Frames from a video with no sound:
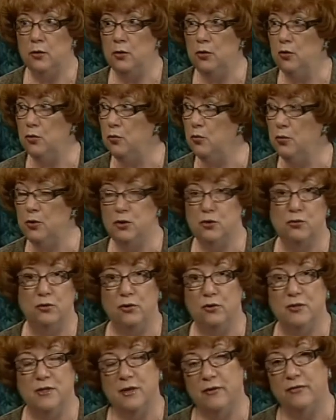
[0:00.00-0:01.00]
you would do
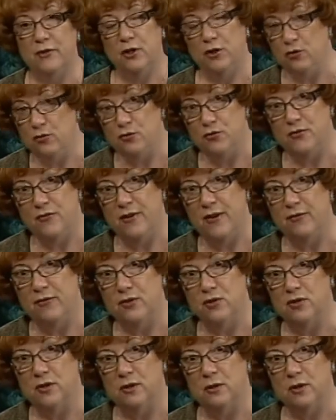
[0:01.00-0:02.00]
yourself a huge
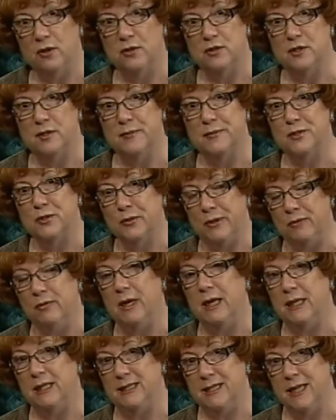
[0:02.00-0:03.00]
favor to learn some
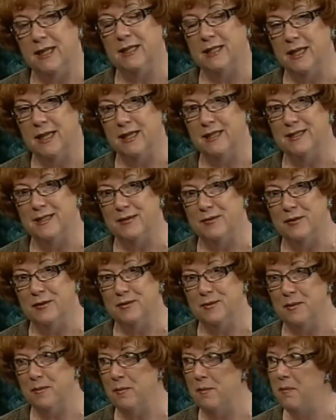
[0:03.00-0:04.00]
screenwriting techniques.
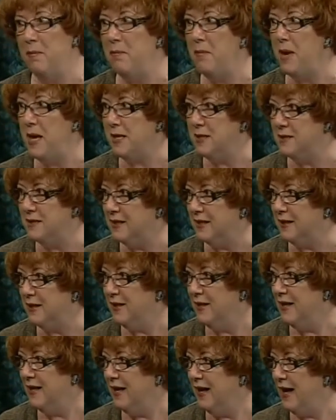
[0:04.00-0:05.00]
It's
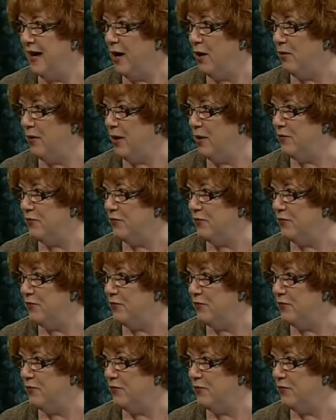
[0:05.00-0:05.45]
amazing how